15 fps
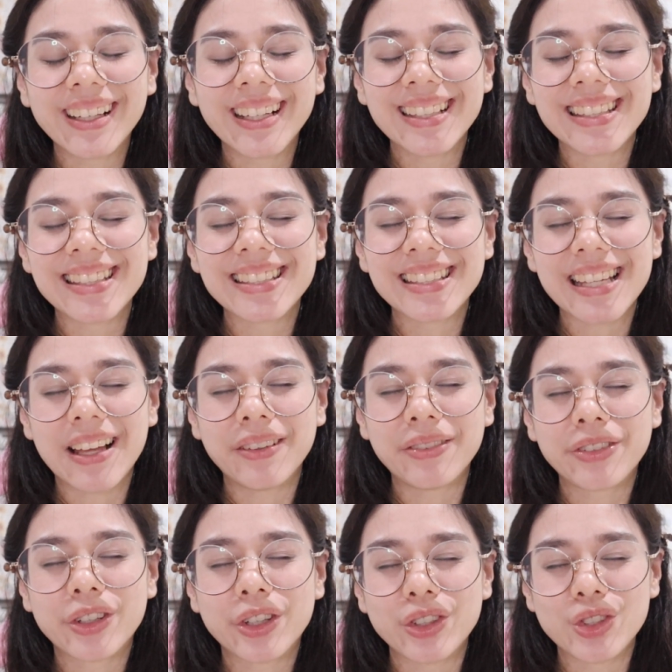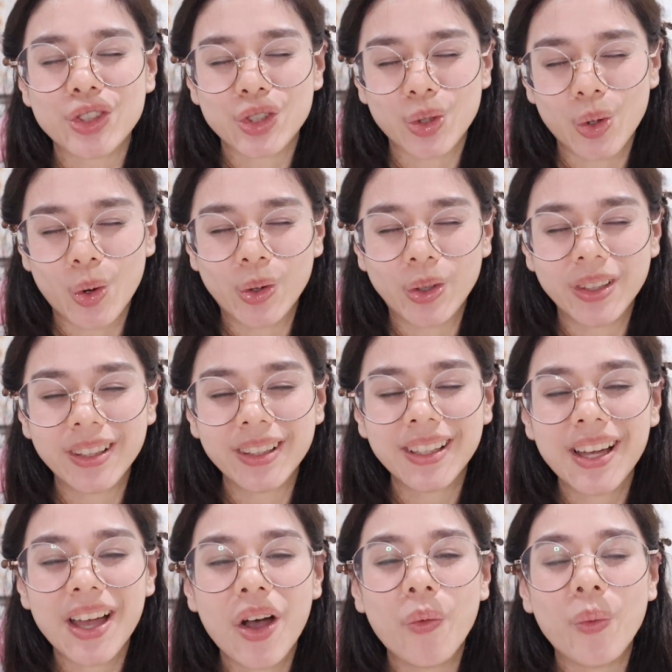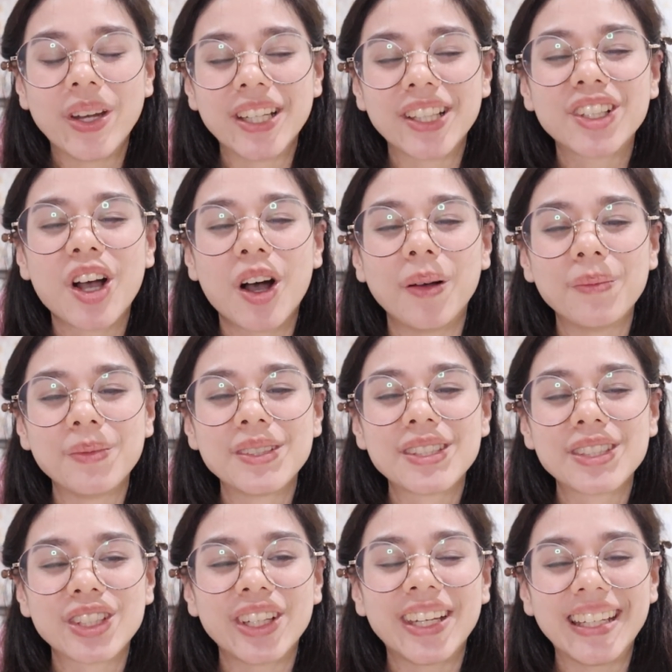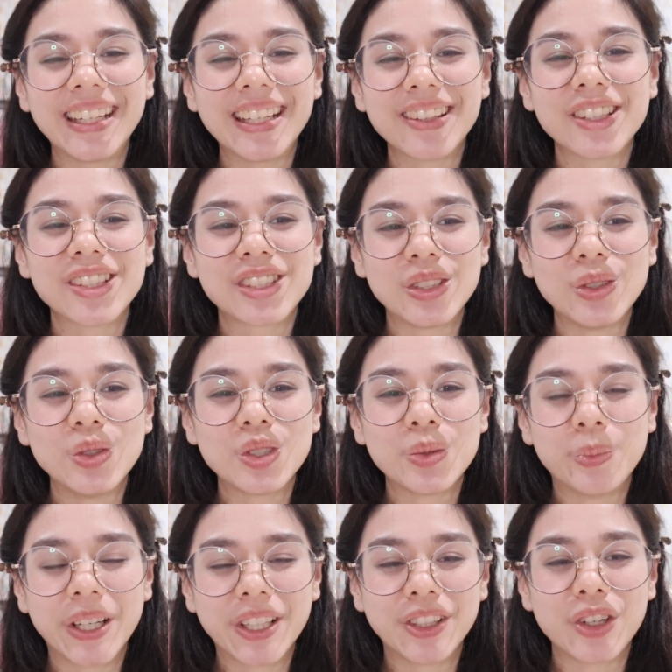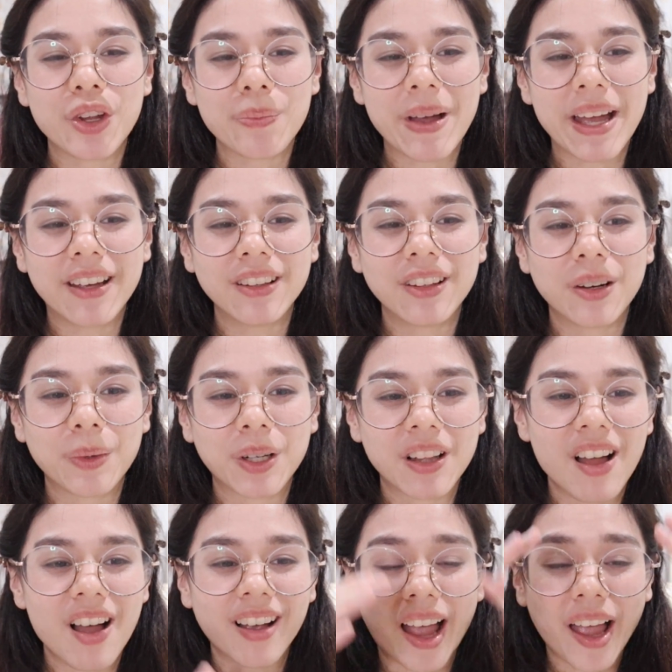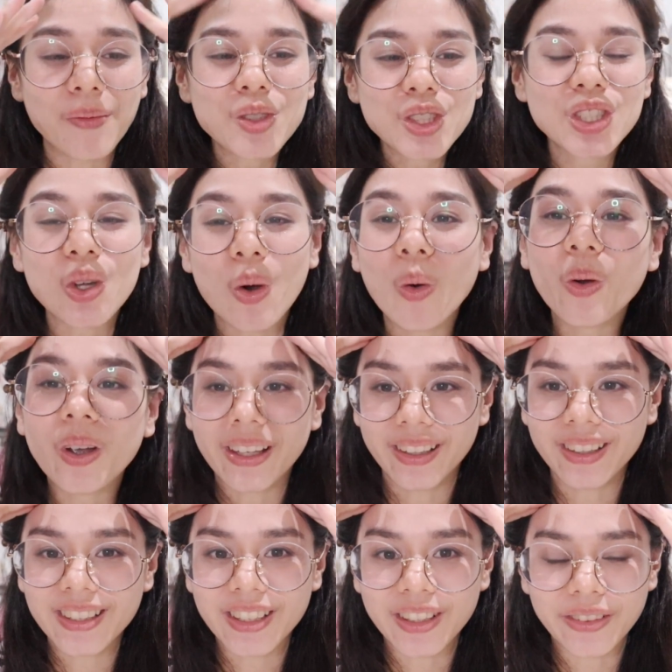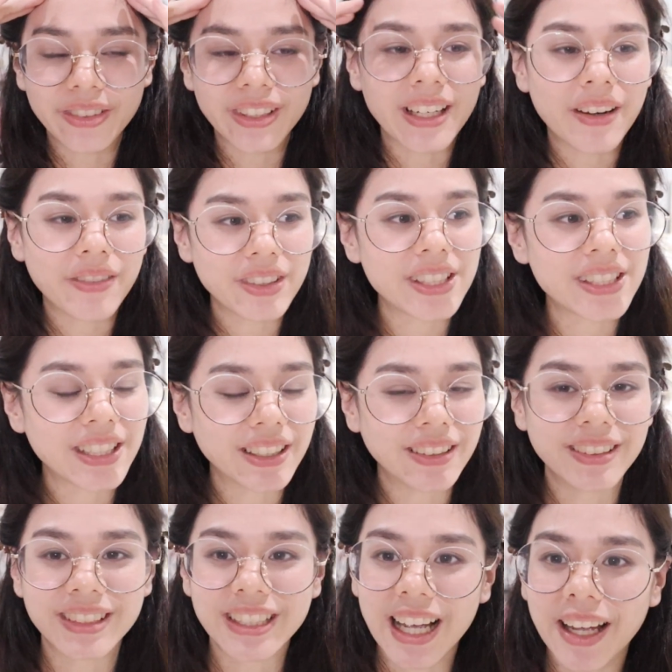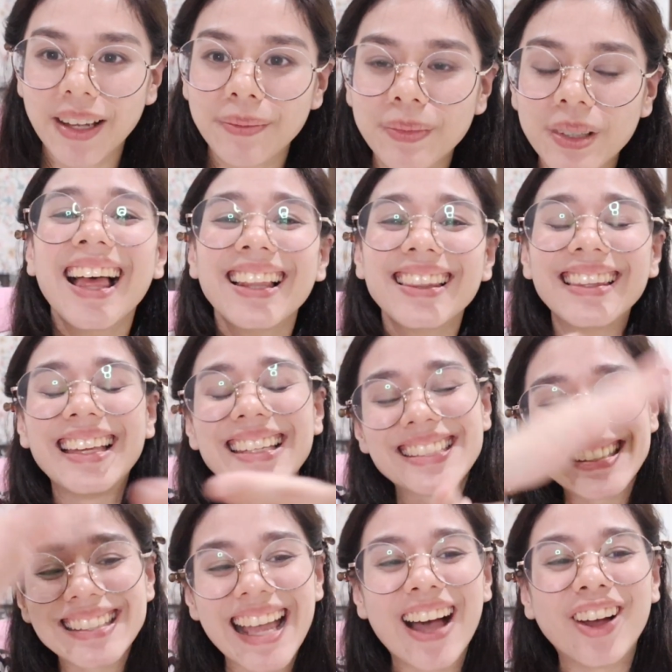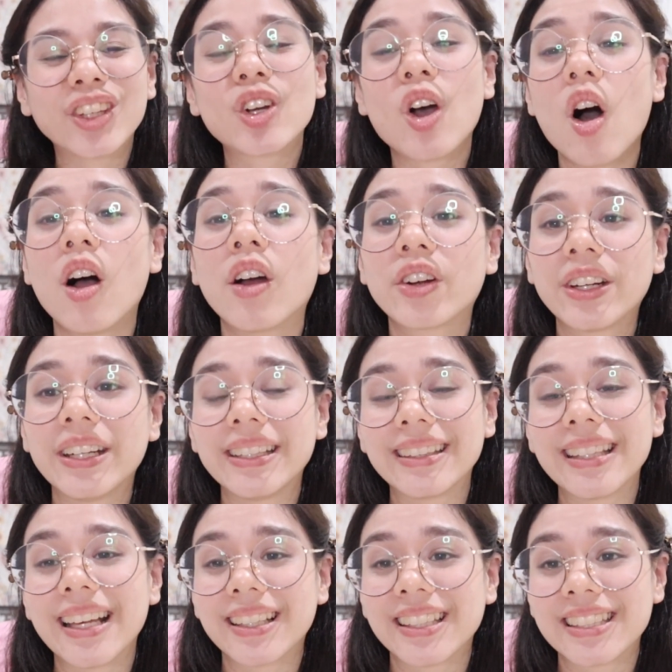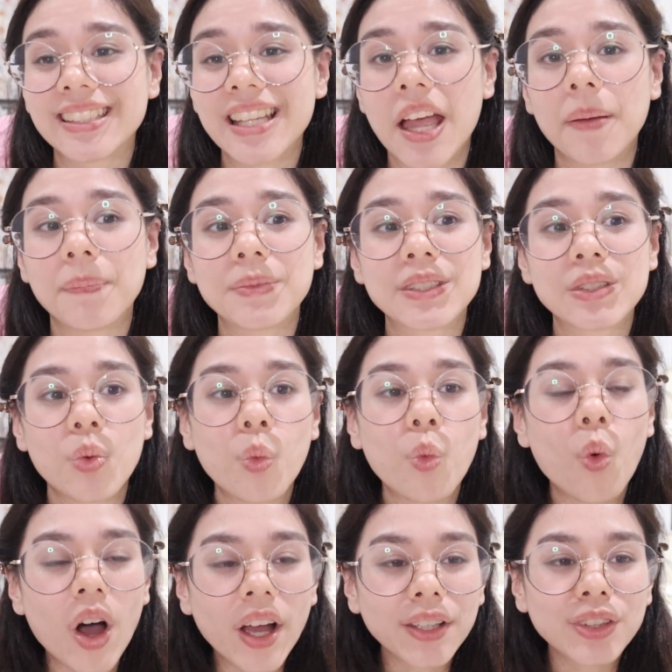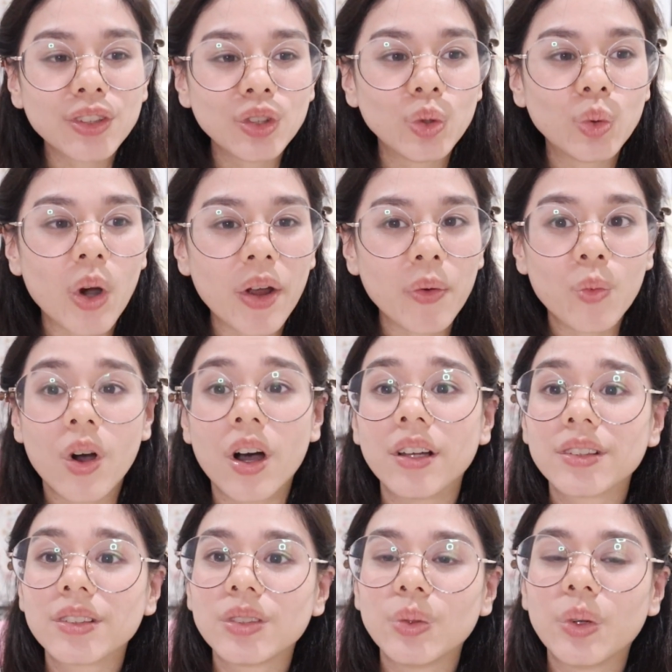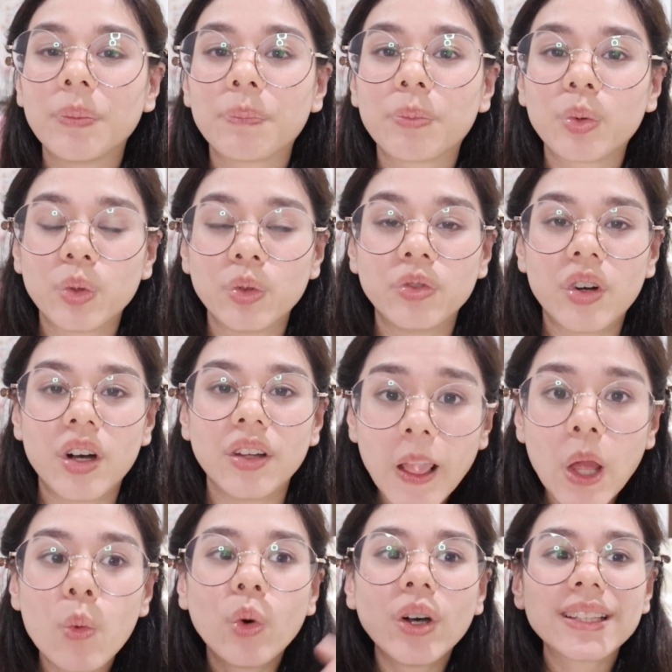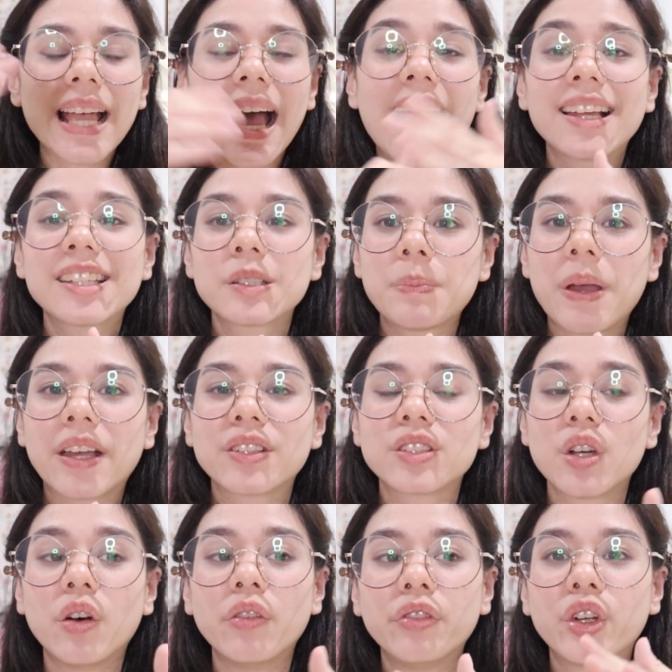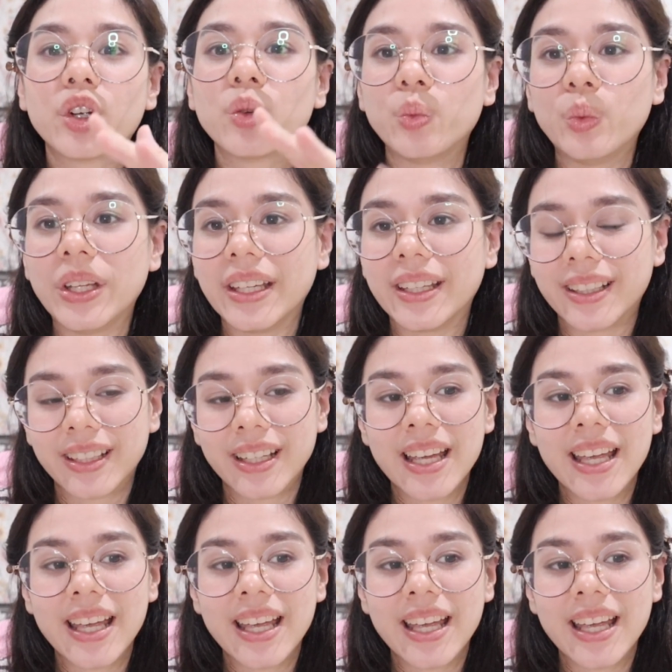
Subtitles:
in self-control when it comes to hitting the snooze button on my alarm clock. I'm so guilty of it every single time. List down concrete next steps. What do I want to improve on? What aspects of your week